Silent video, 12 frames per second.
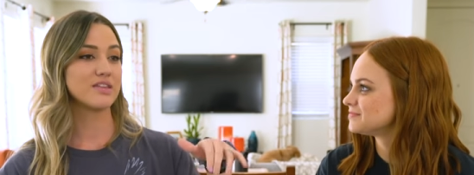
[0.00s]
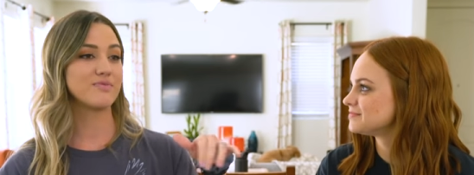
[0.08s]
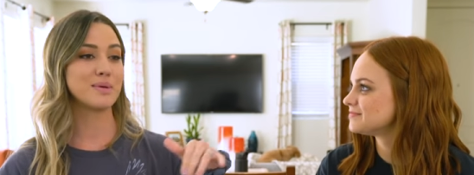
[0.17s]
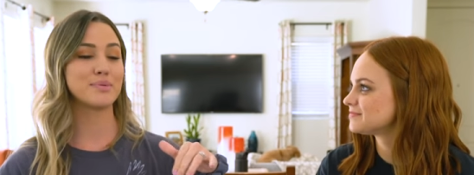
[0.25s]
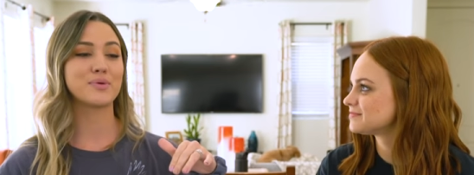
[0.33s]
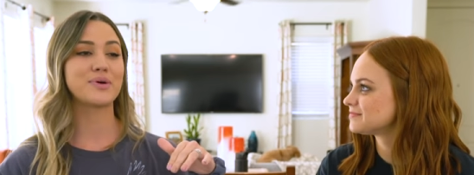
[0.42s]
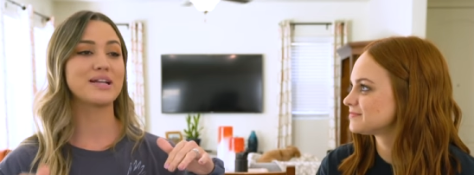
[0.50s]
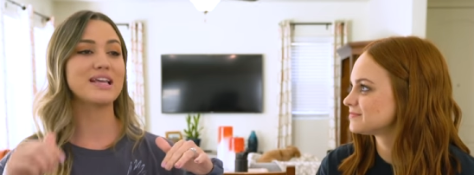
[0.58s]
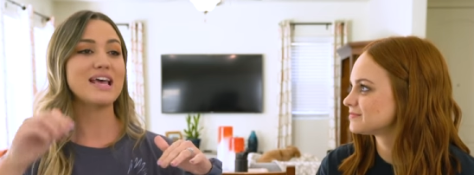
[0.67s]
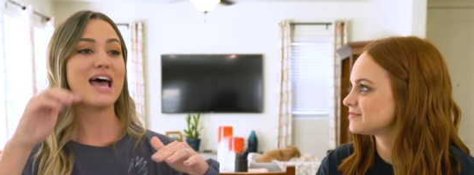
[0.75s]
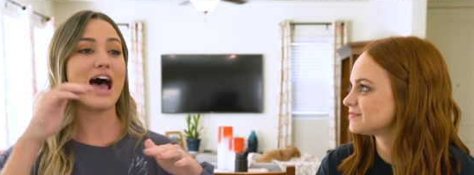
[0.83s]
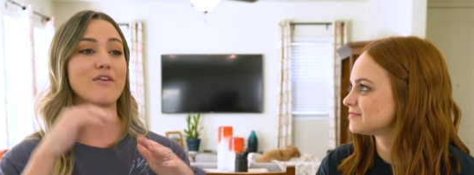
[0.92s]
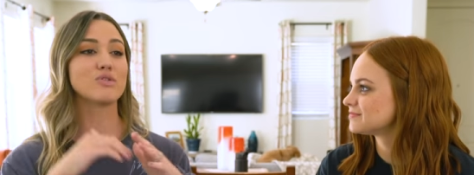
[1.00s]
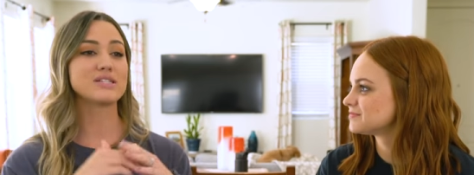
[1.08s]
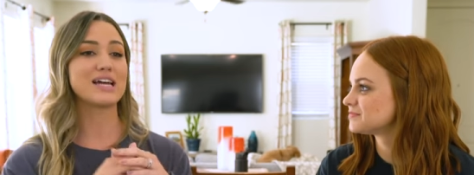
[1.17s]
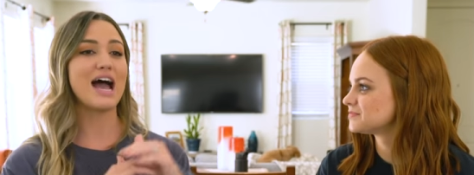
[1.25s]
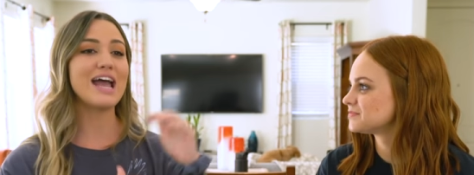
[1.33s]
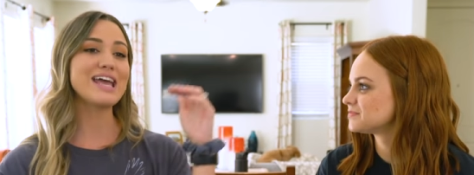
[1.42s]
Speaker 1: the Bieber one, everyone's
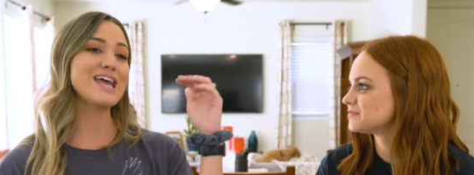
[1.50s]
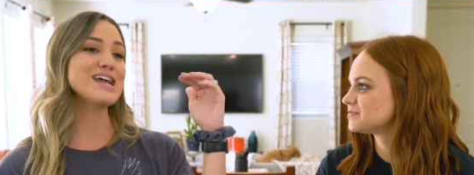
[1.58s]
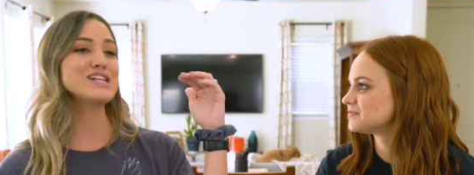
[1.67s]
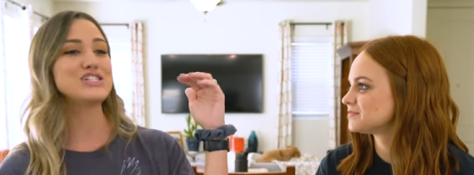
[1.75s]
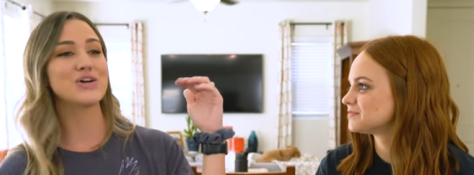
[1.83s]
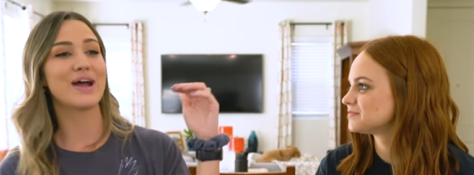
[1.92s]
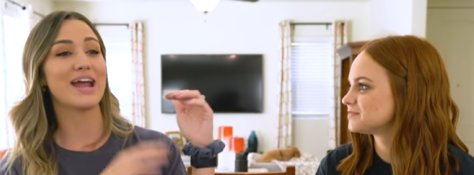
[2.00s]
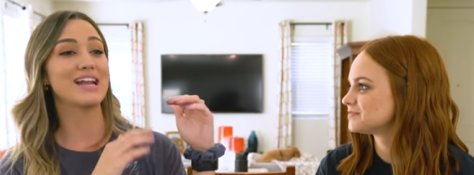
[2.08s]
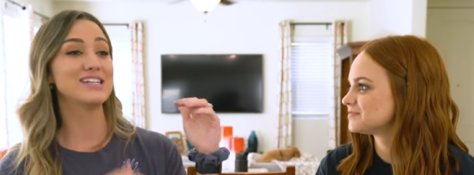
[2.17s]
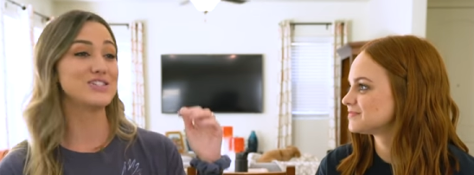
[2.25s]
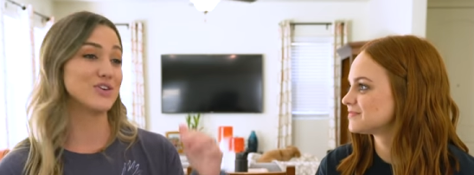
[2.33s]
like, I hated you, I hated you.